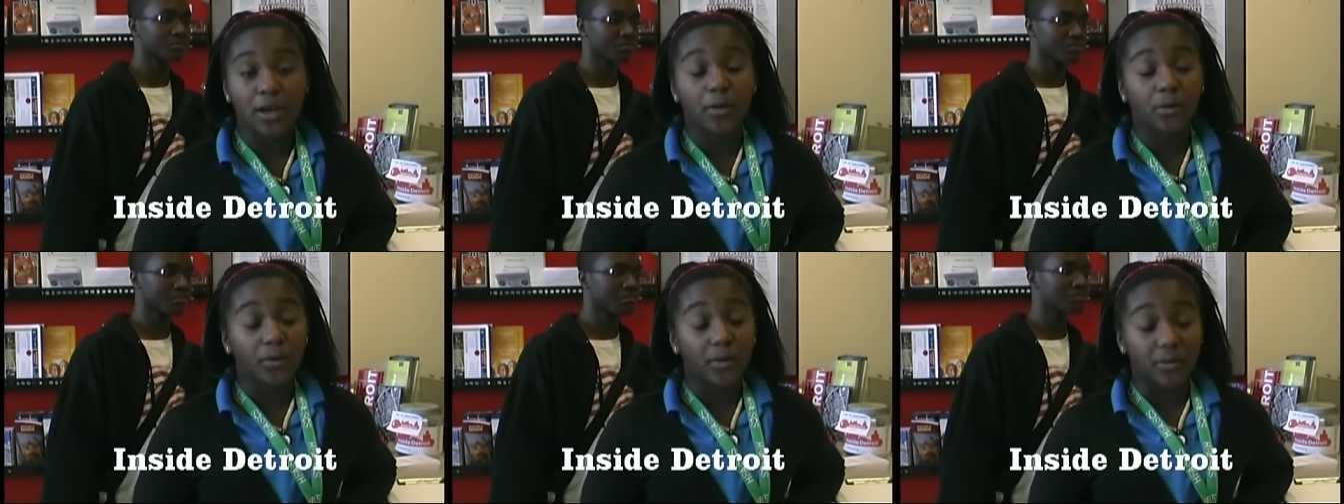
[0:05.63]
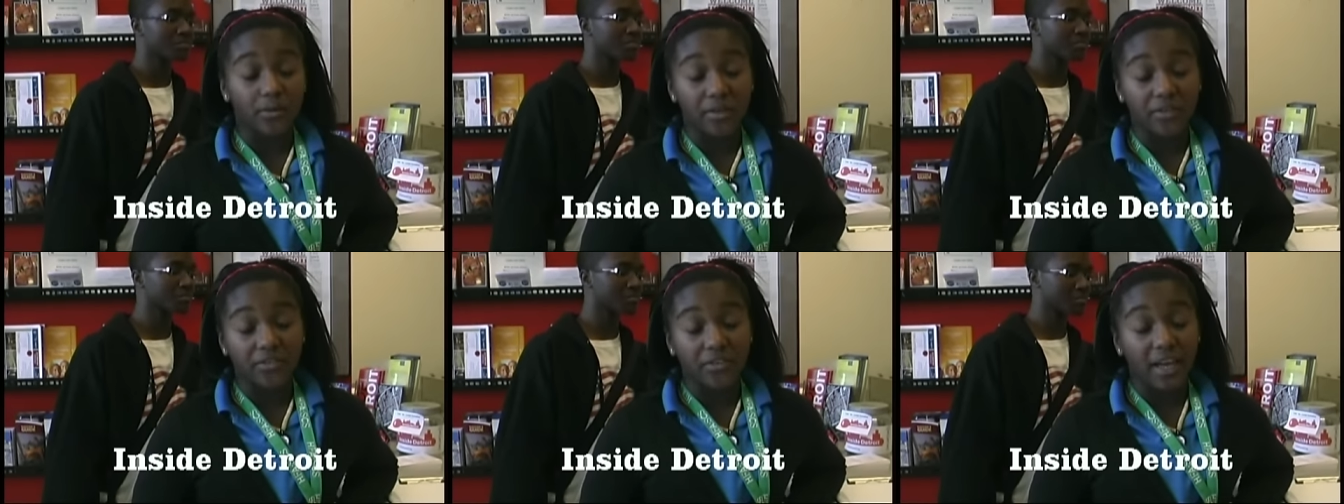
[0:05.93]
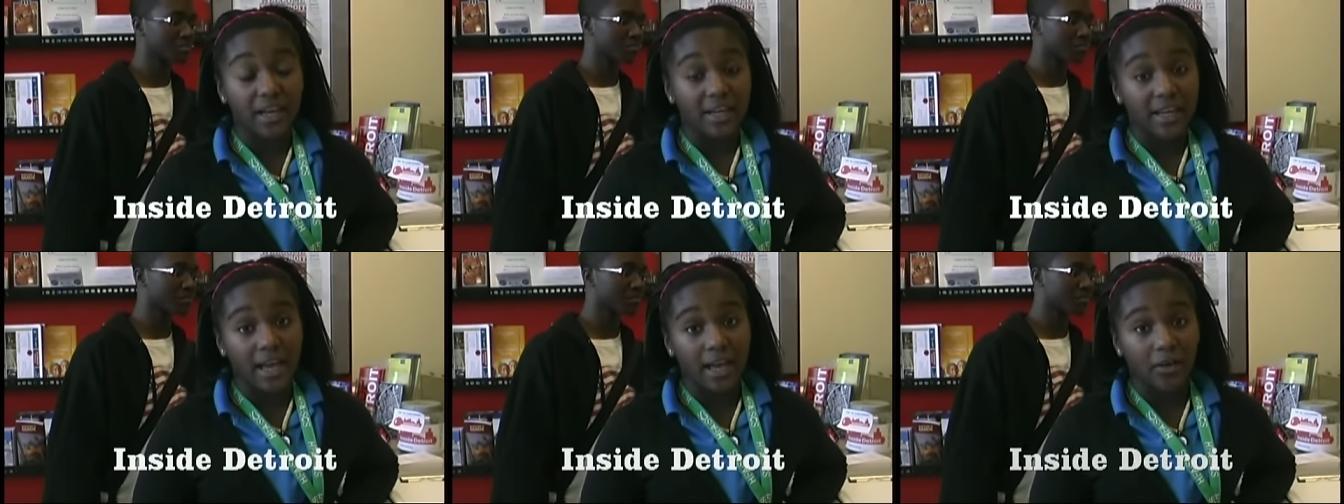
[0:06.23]
where we
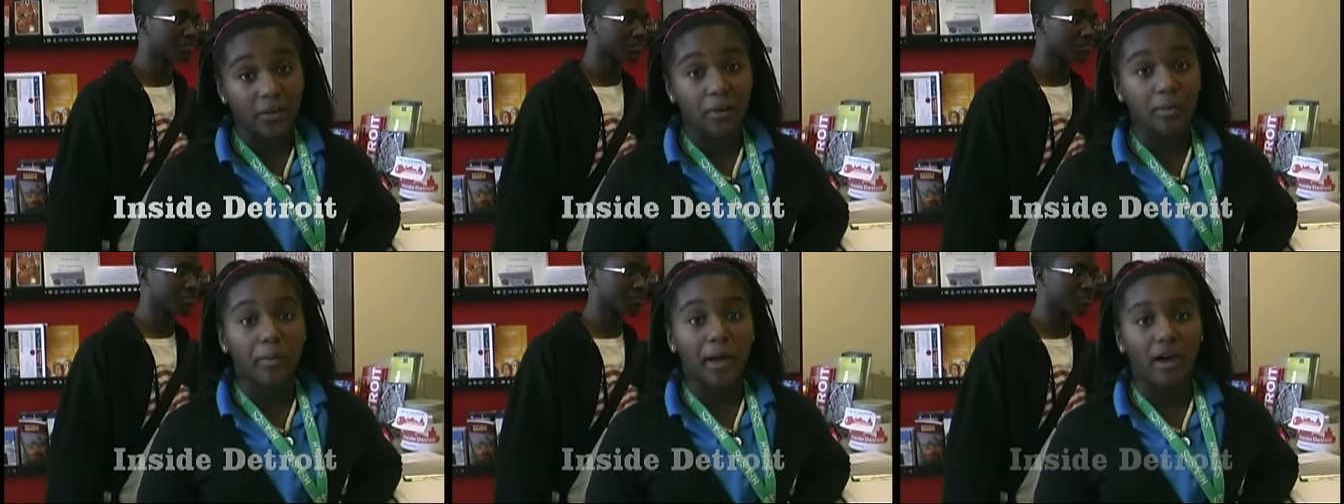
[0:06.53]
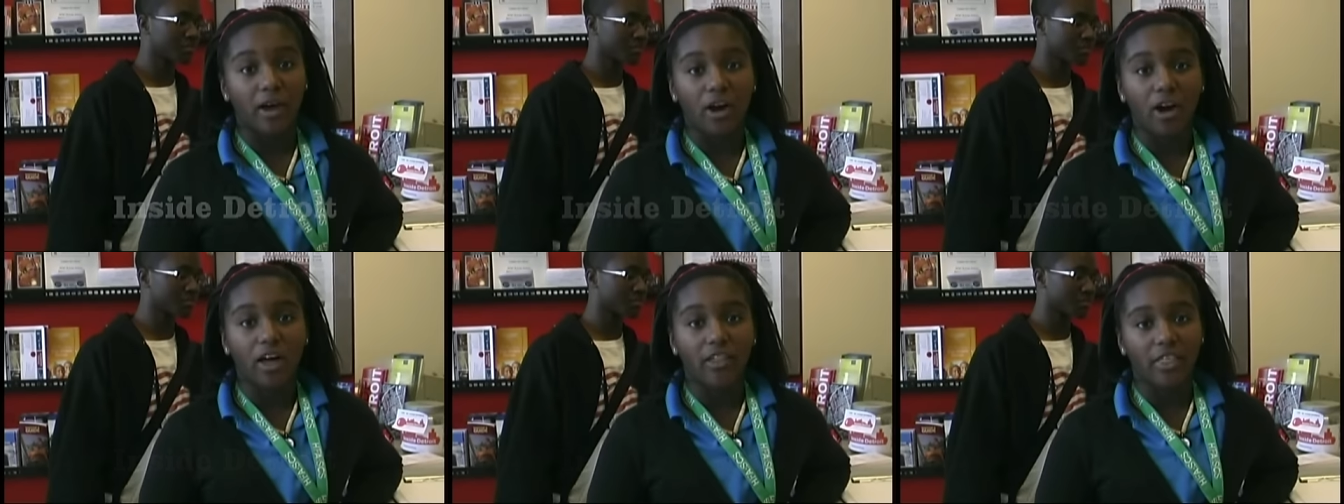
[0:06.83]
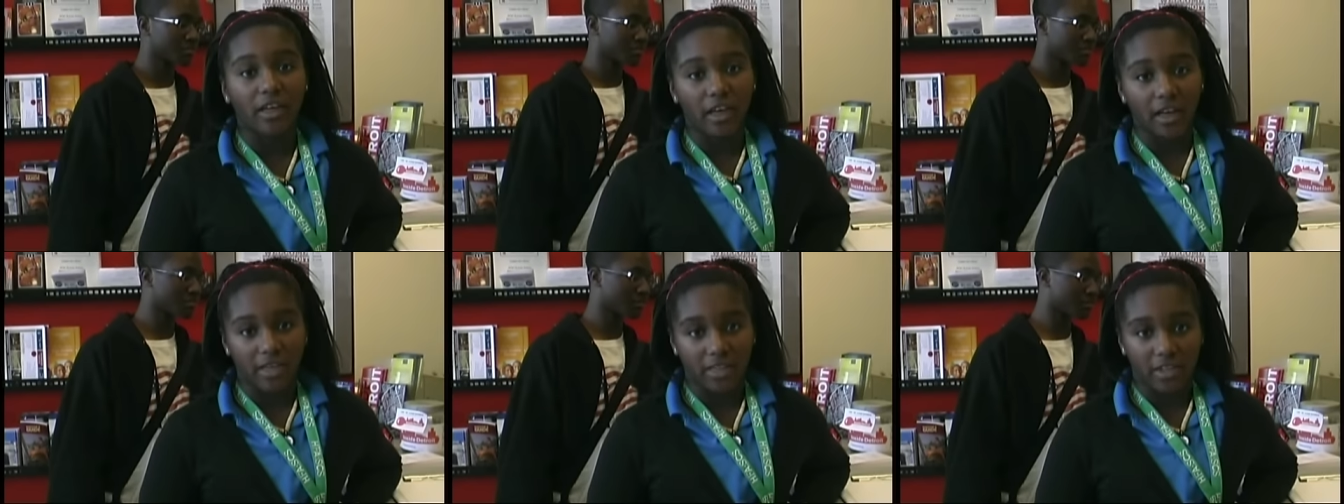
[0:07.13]
find out about all
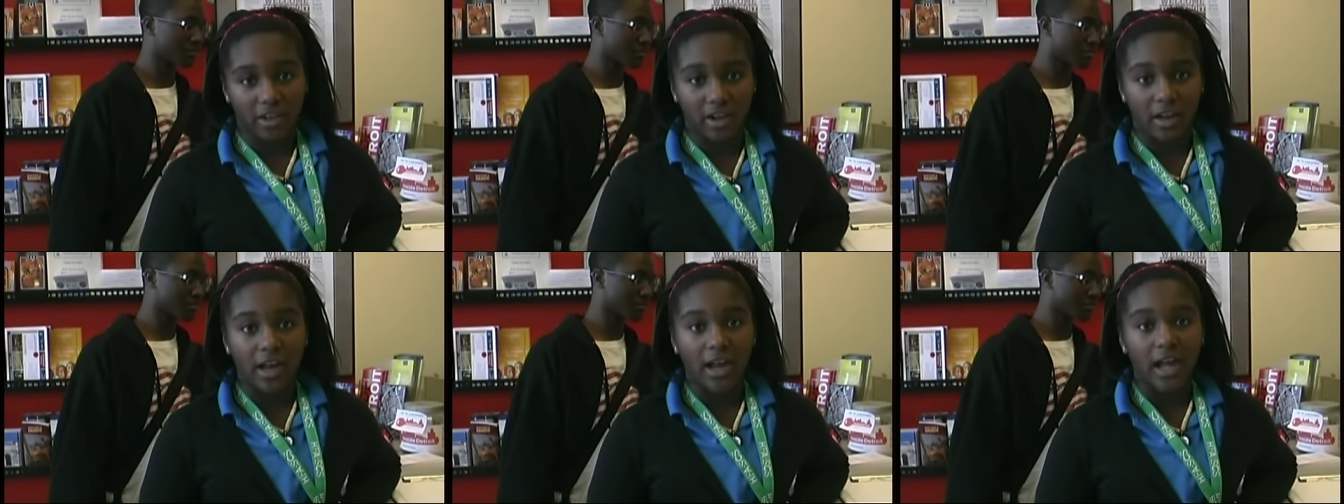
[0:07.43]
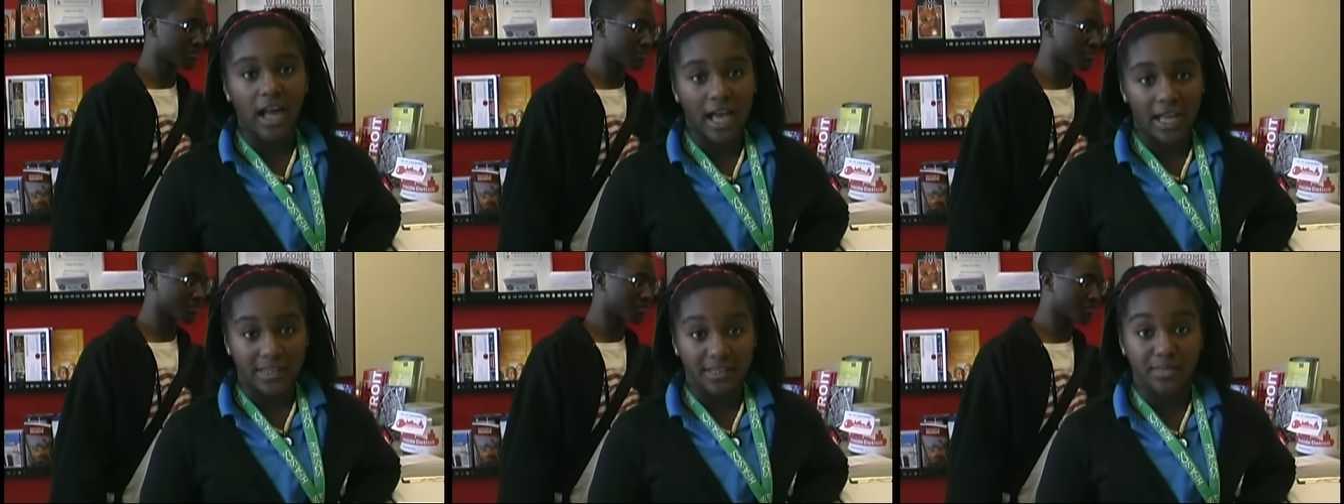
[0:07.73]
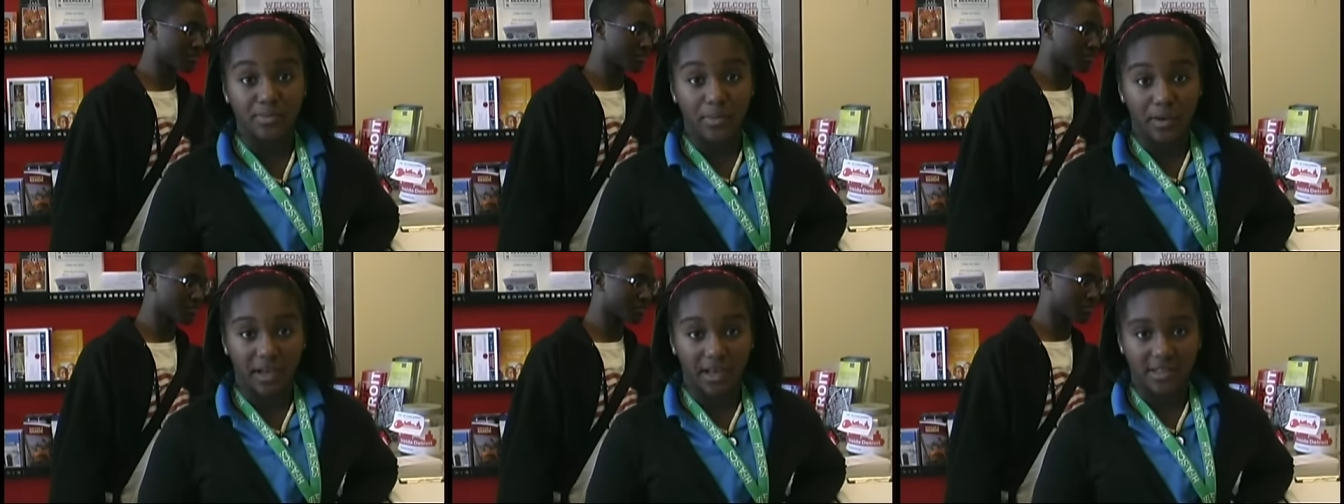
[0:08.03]
the other hot
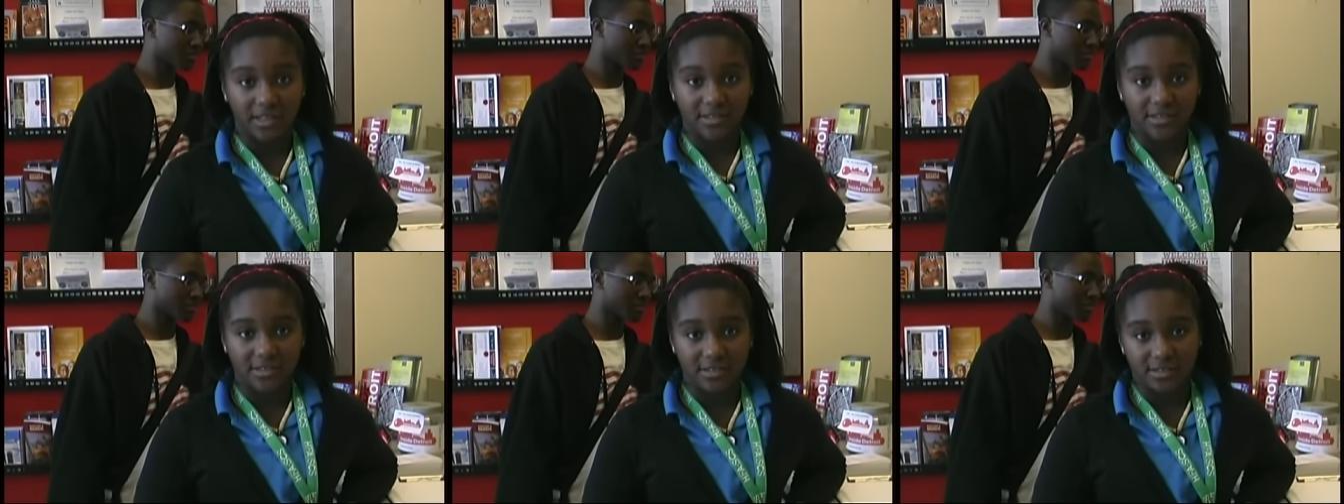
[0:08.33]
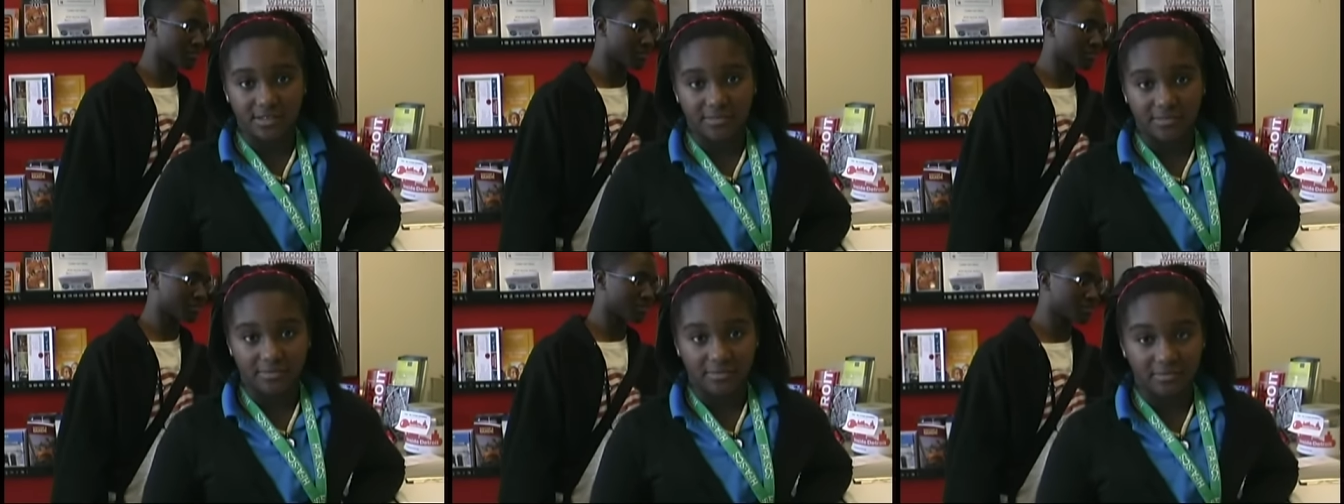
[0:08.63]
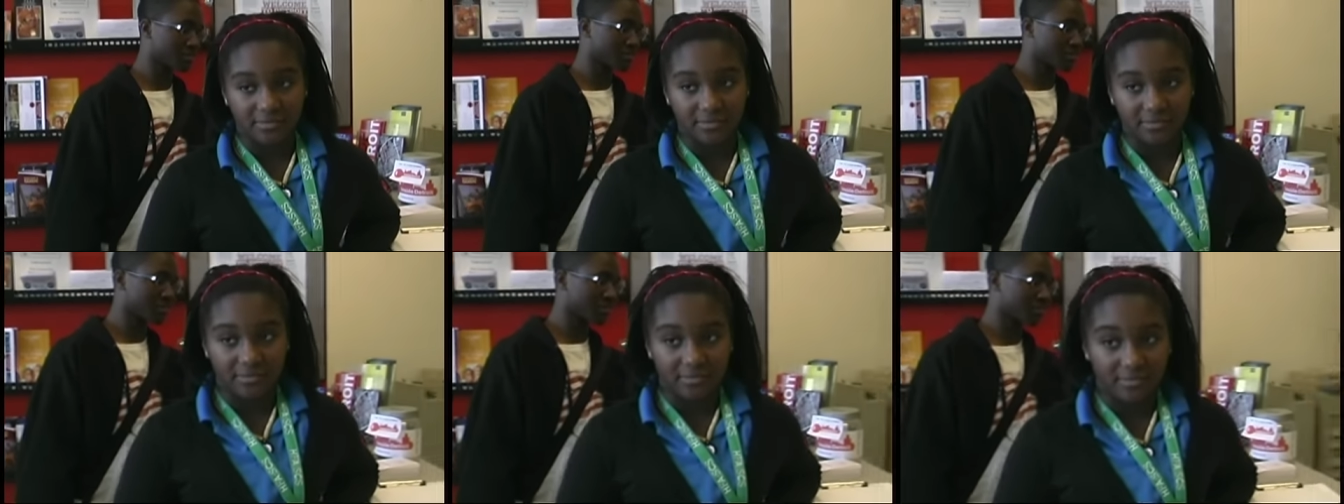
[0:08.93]
spots.
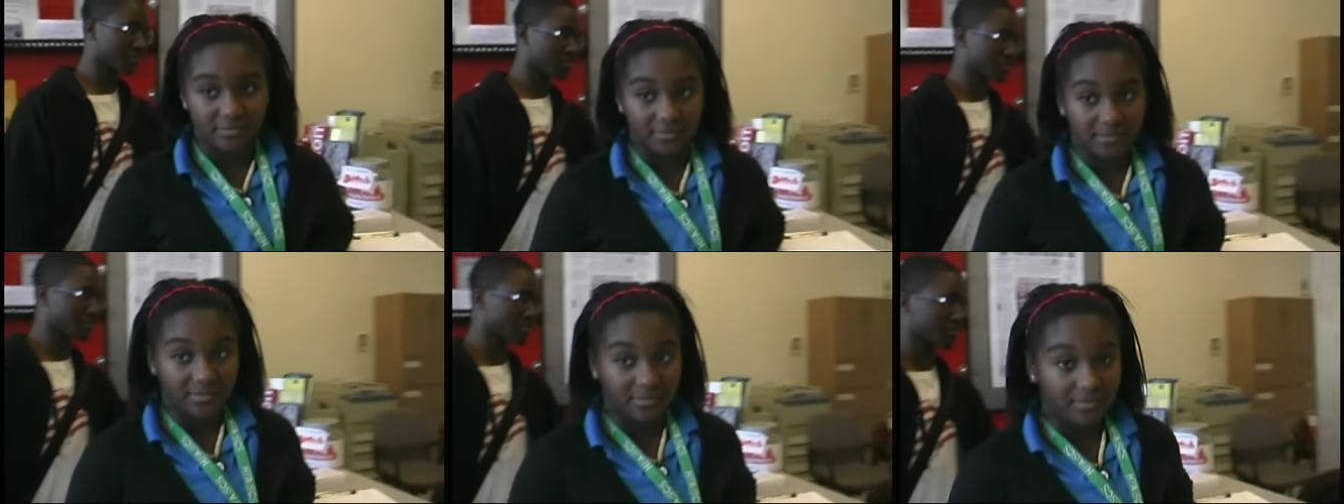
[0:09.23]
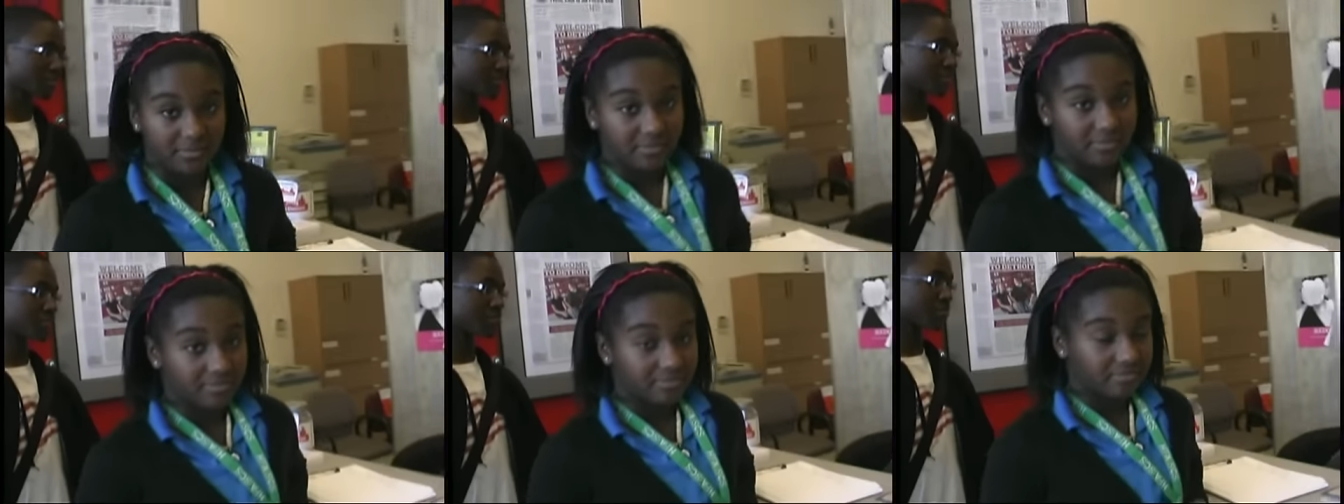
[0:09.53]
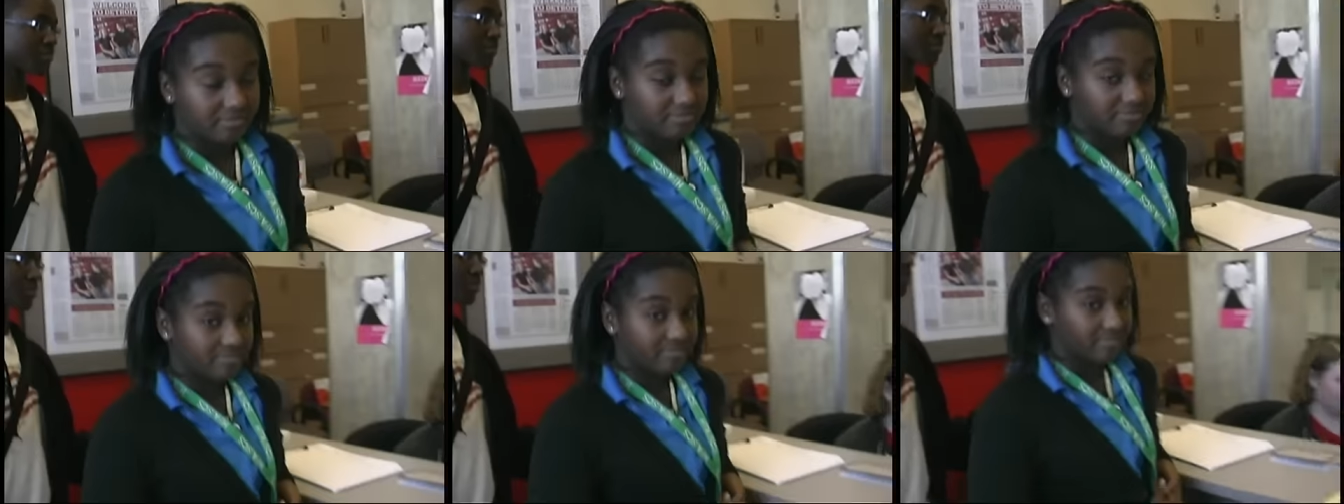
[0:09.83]
Inside
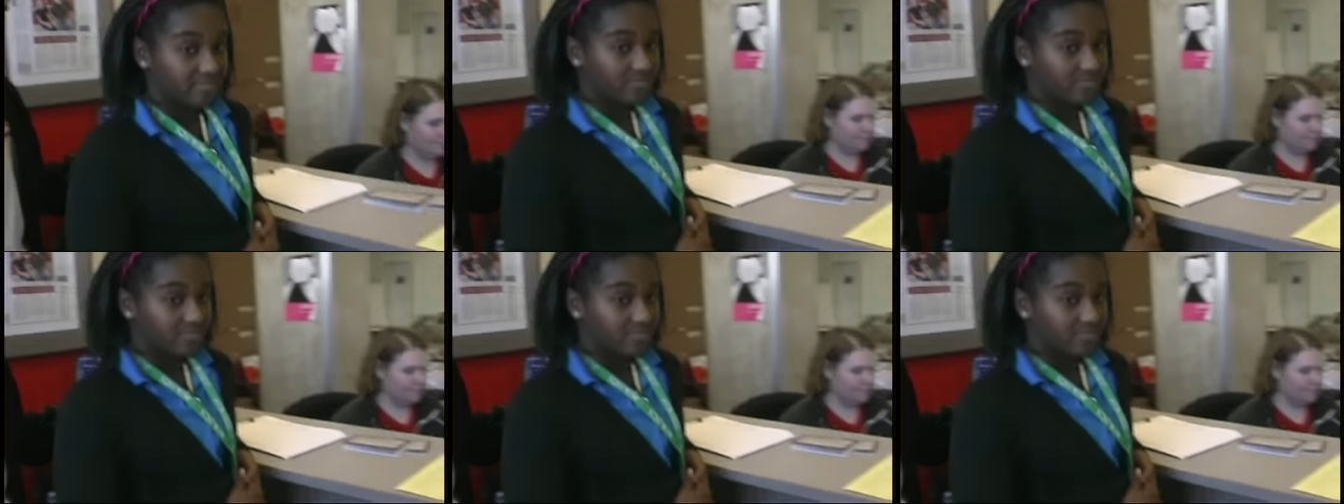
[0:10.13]
Detroit